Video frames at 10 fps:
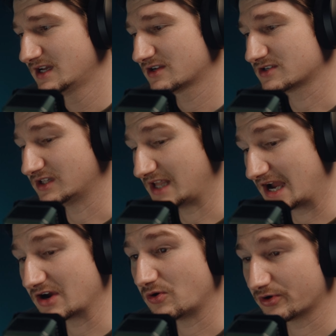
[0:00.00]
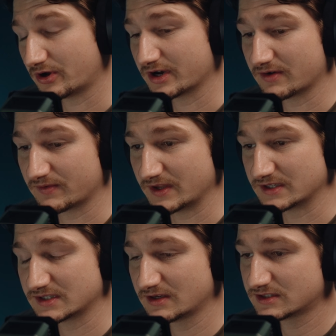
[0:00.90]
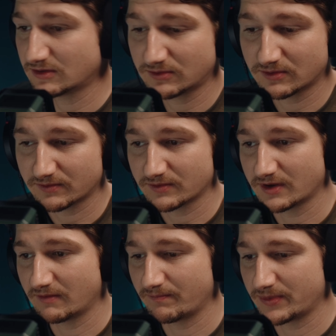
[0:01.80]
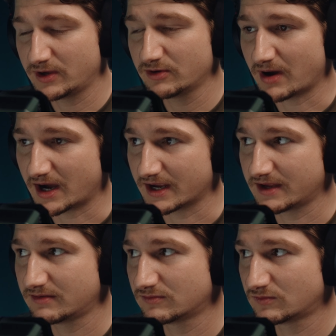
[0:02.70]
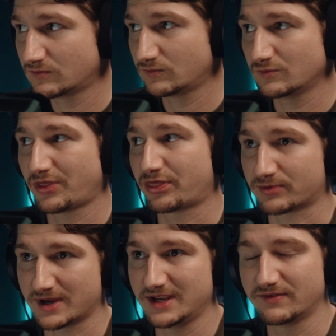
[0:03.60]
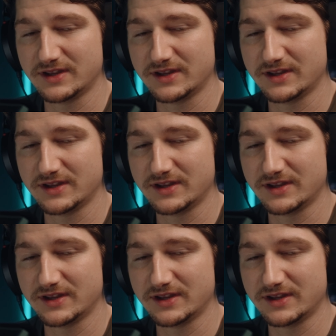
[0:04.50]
There's a lot going on here for this. So you could buy 3 of